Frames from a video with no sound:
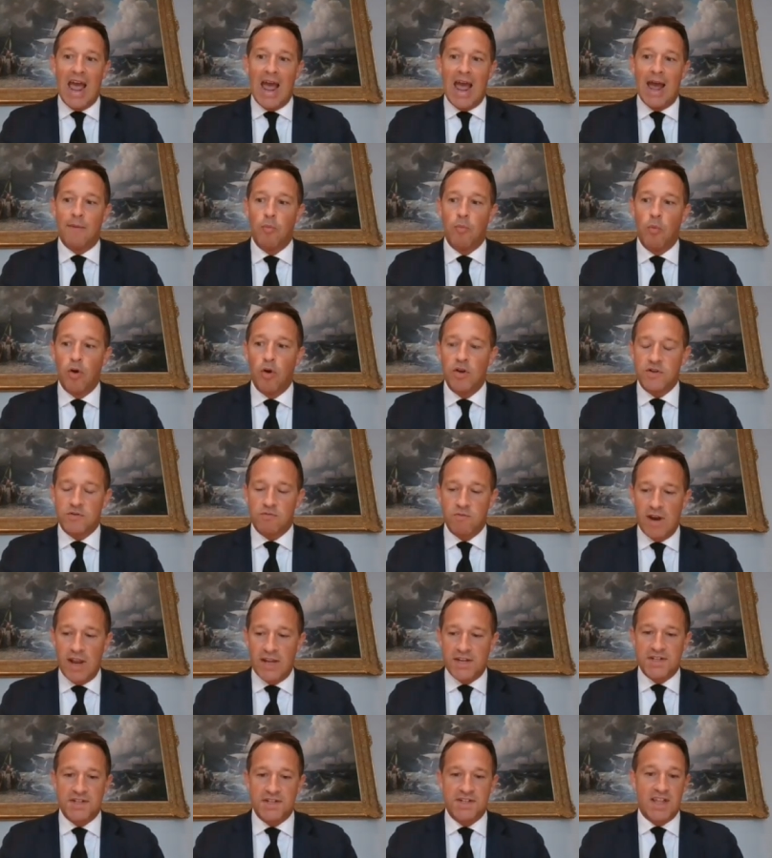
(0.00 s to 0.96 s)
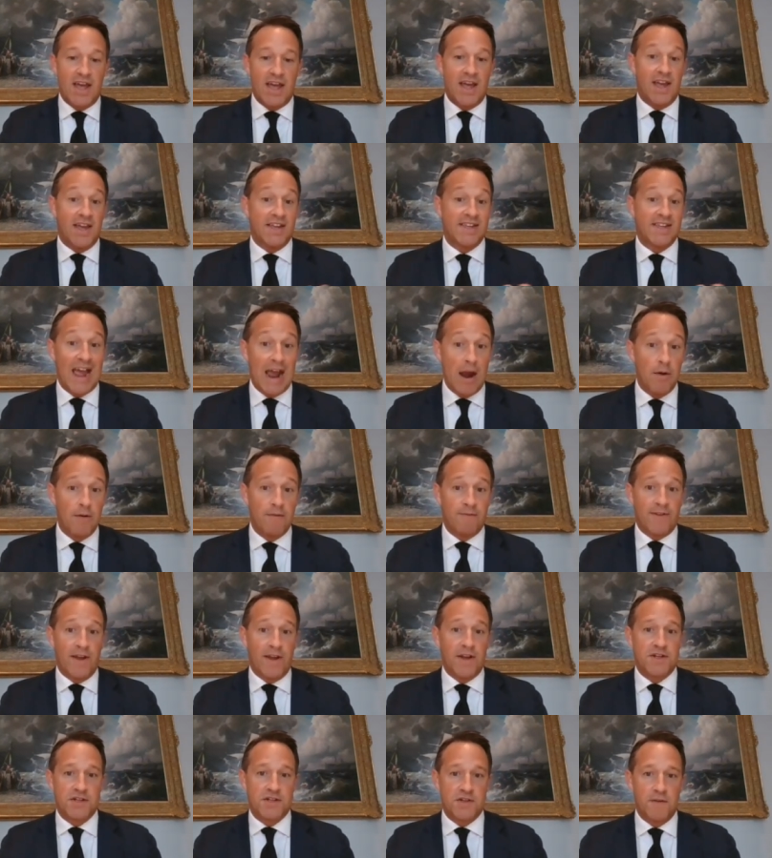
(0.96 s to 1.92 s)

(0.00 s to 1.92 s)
And what's related to that is how inflation.